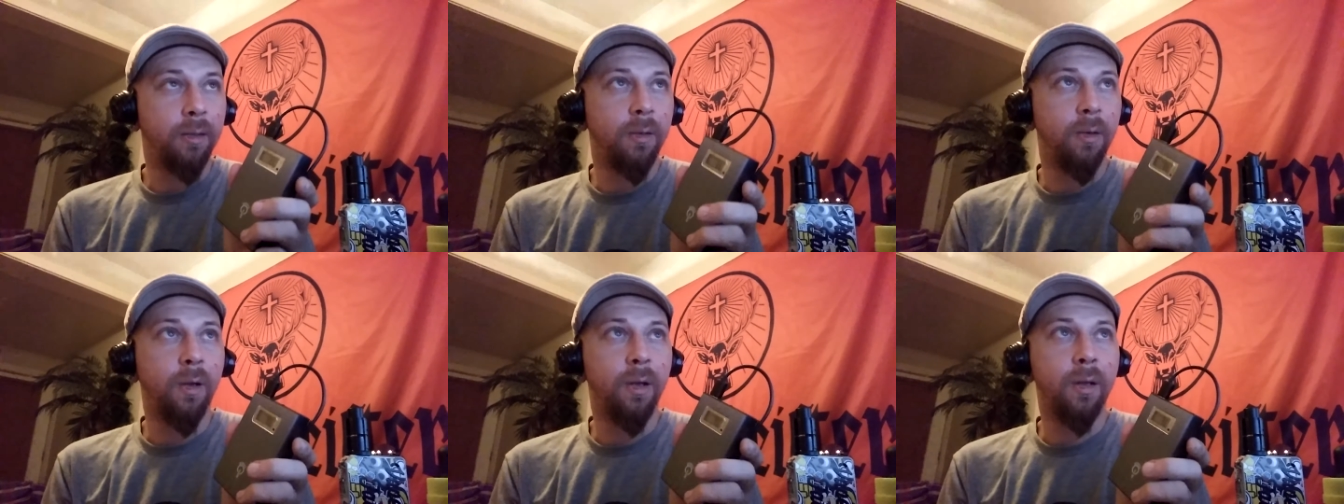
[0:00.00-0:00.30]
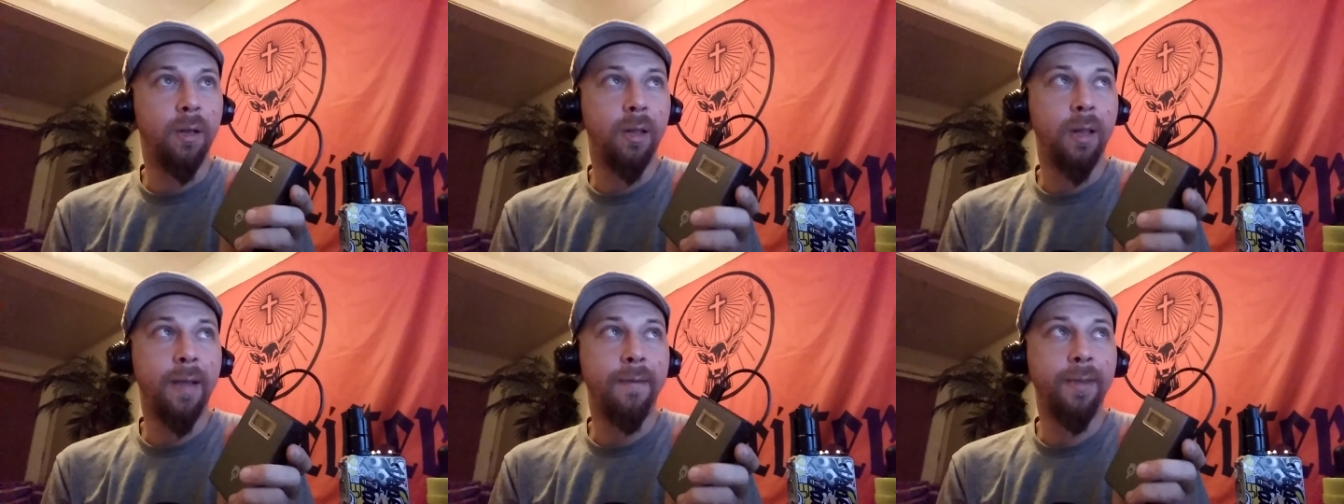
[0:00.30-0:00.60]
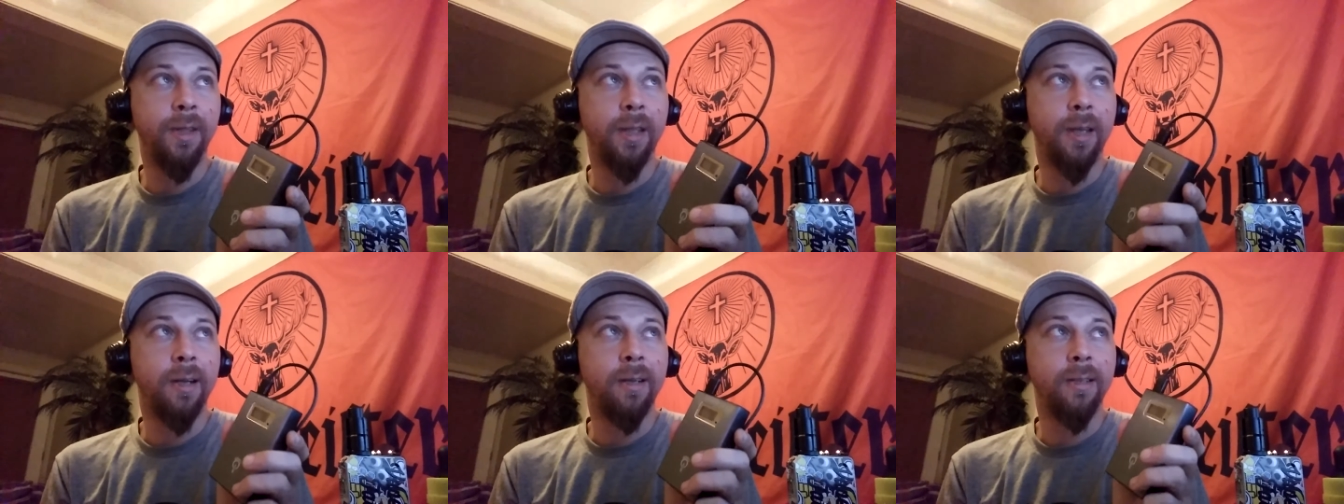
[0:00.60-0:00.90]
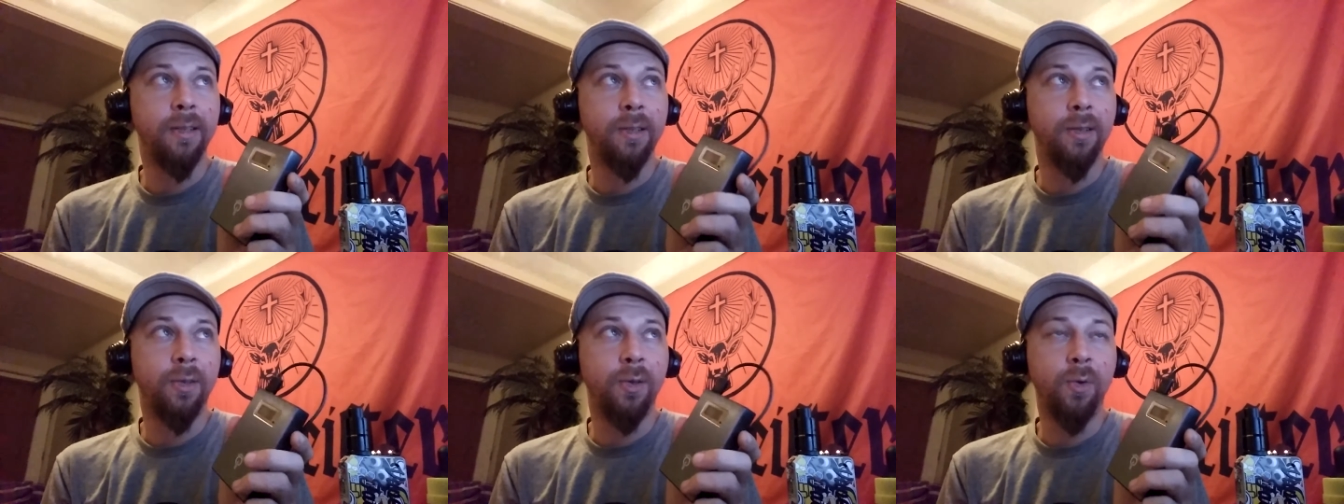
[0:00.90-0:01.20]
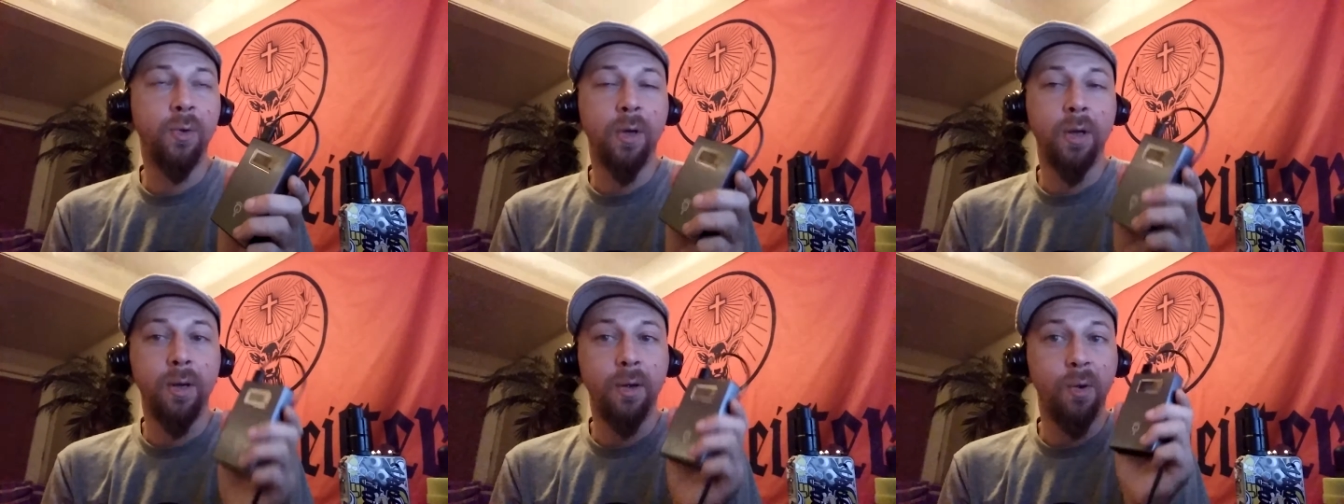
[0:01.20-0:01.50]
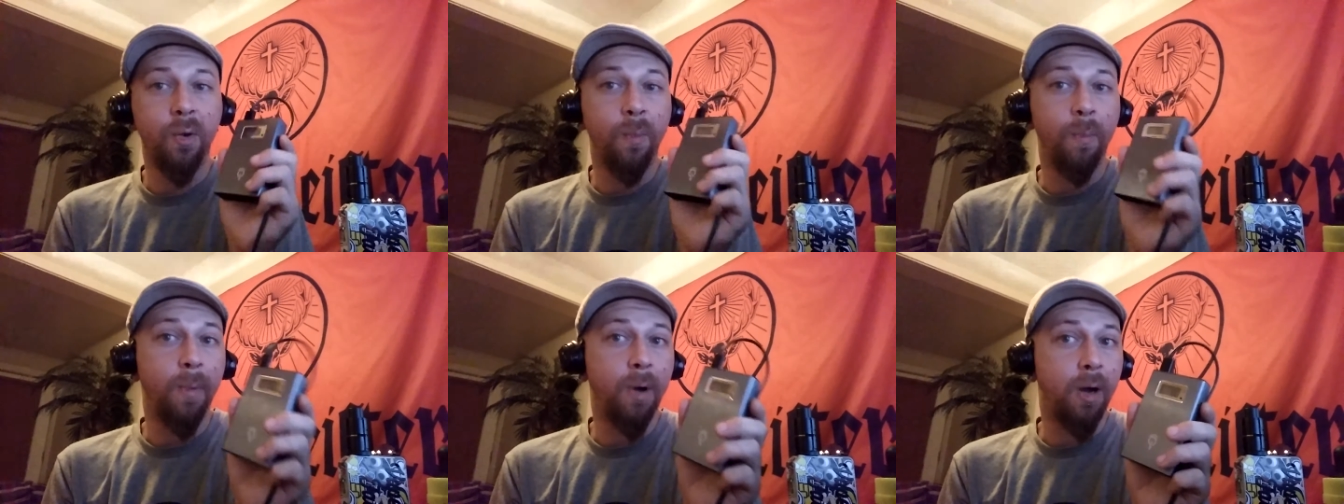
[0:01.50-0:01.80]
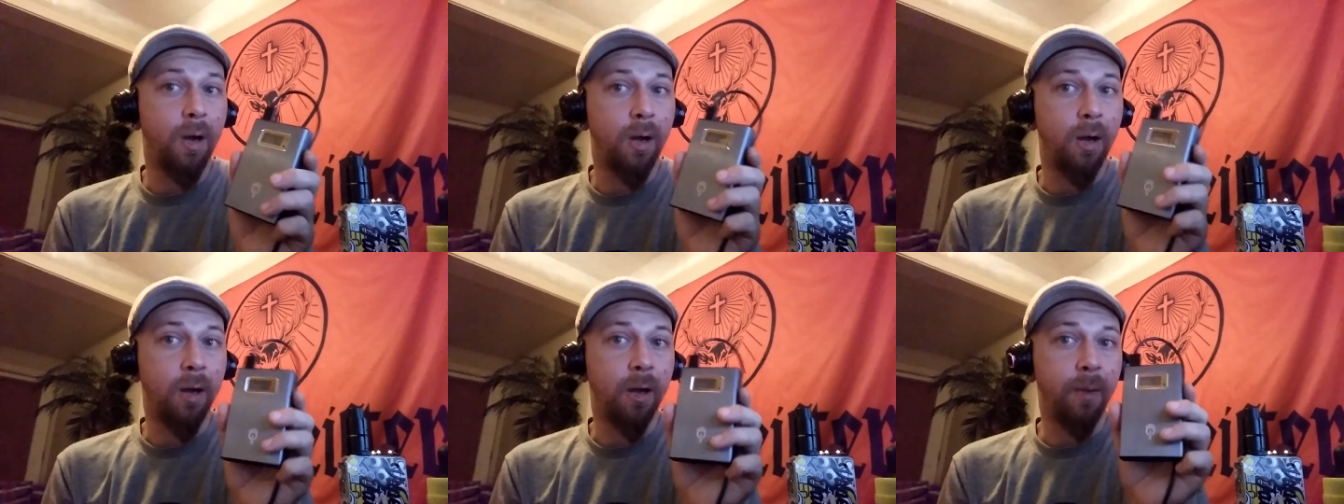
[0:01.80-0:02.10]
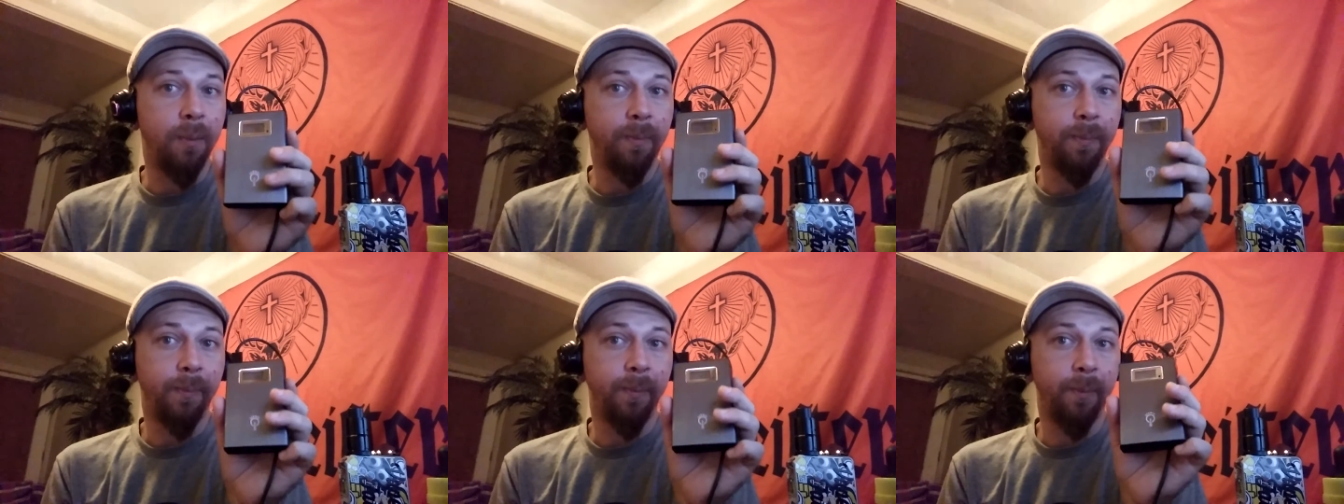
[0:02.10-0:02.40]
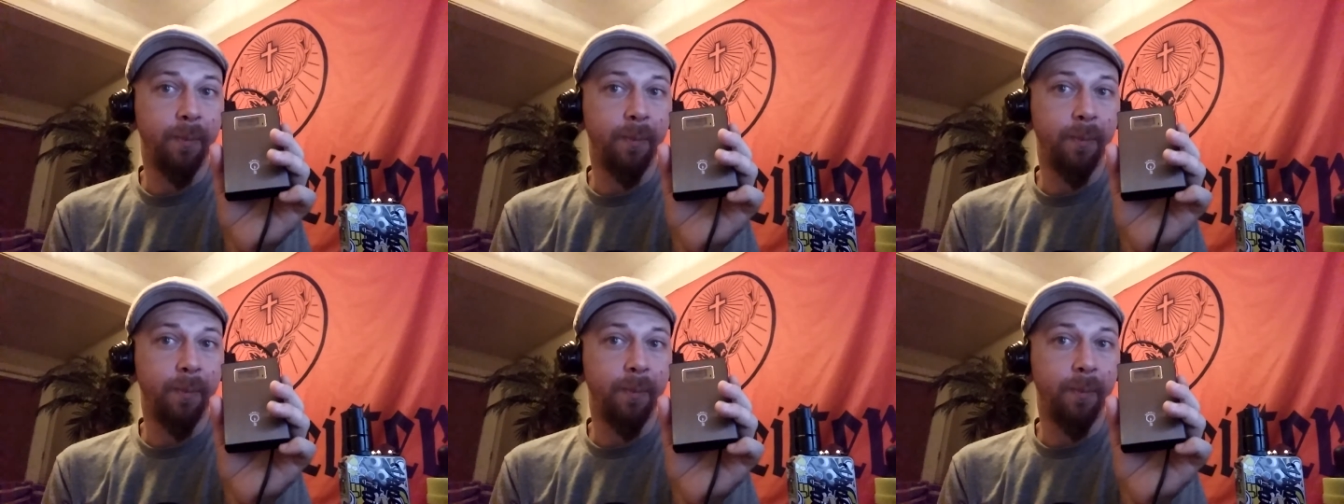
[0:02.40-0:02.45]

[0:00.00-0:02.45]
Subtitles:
the 11,200 mAh